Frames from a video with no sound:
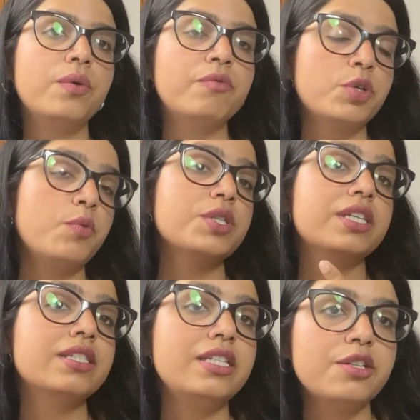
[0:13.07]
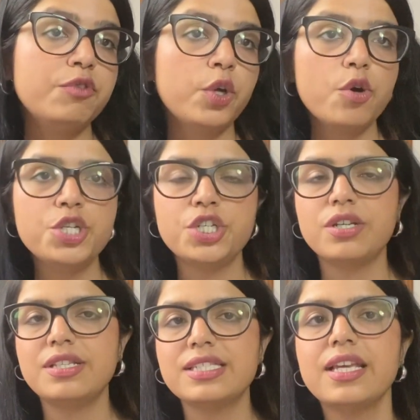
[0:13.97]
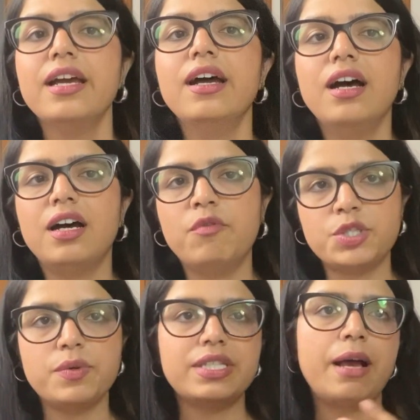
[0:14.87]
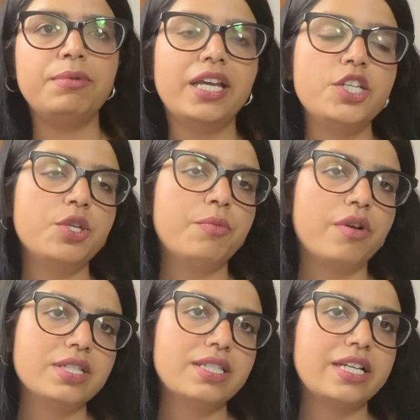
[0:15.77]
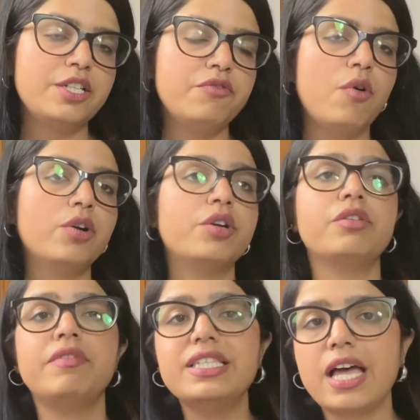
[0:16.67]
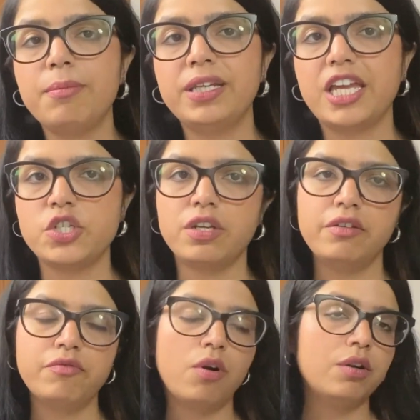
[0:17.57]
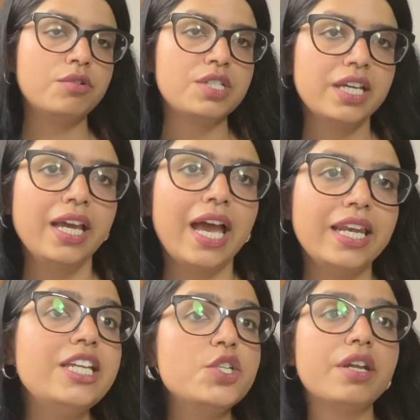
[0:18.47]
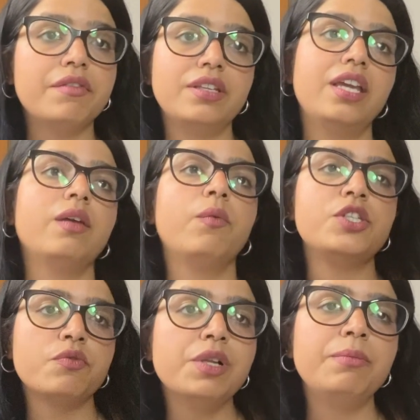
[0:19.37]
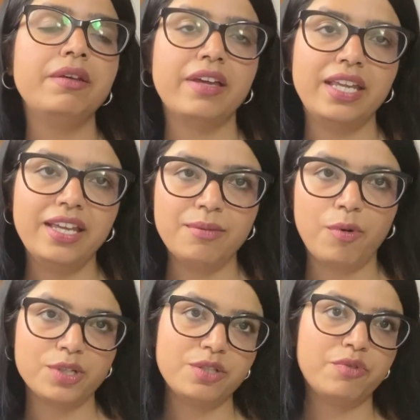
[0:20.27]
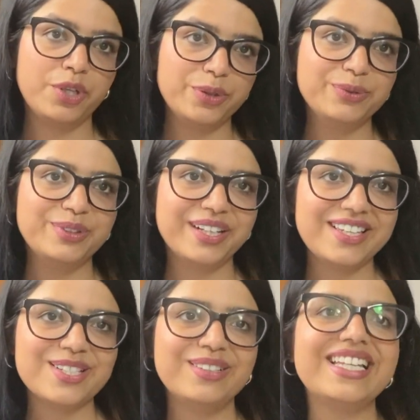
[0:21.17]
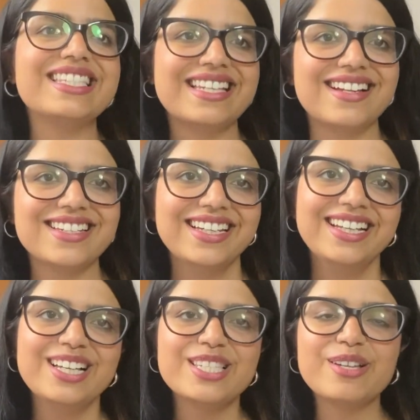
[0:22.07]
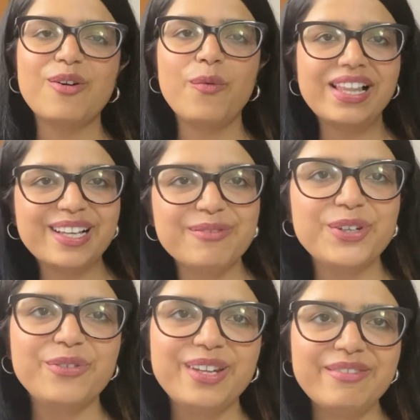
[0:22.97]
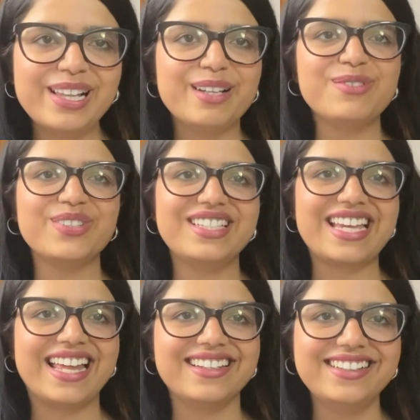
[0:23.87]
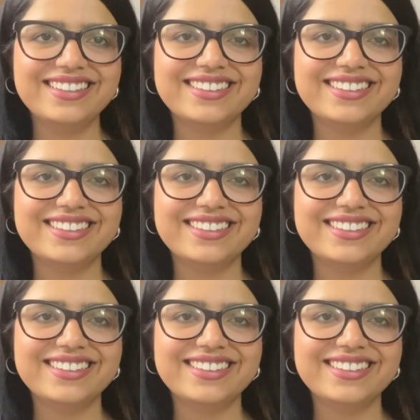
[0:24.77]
what was his interview questions, what was the application process that he followed, or the visa application he followed, and each and everything which will be very important for you. Okay, so let's start. So welcome Drovin, welcome to the channel.